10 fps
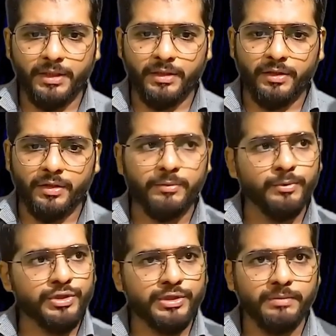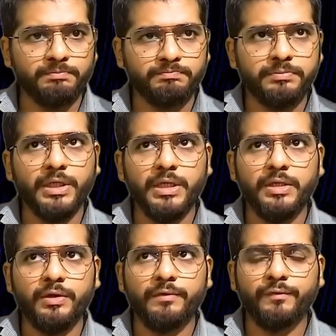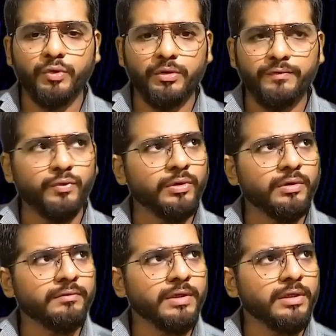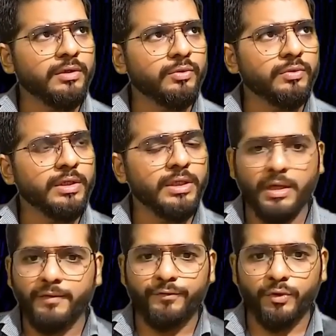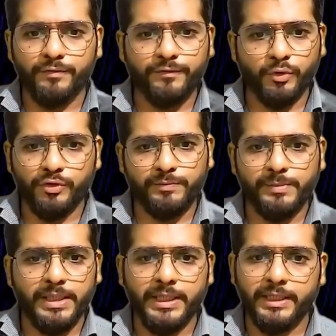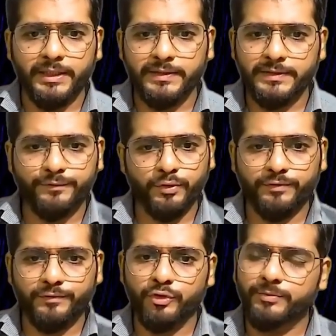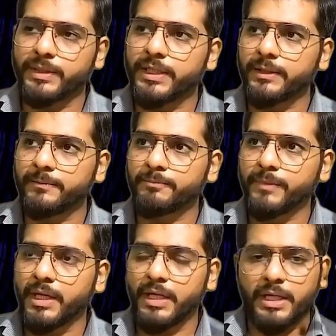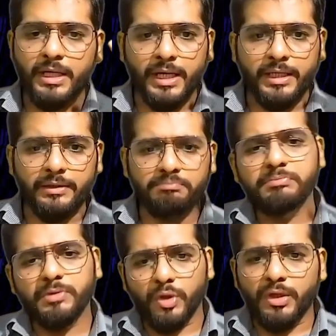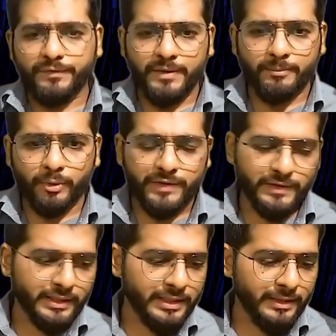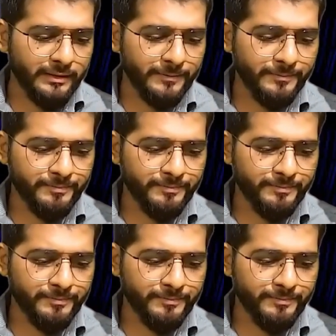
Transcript: Almost 3 or 4, 1, 2, 3. Yeah, 4 floors building it is. 4 floors building. And a lot of employees are there.